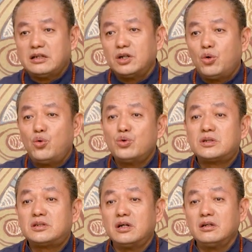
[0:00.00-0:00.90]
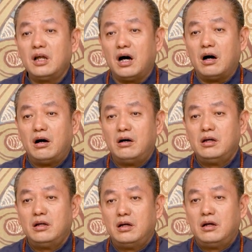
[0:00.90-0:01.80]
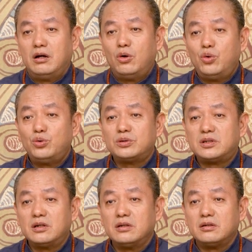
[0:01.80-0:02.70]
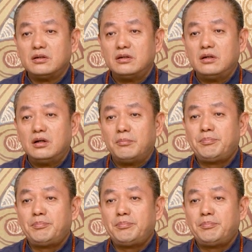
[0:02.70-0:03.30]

Yin and yang give rise to and affect each other.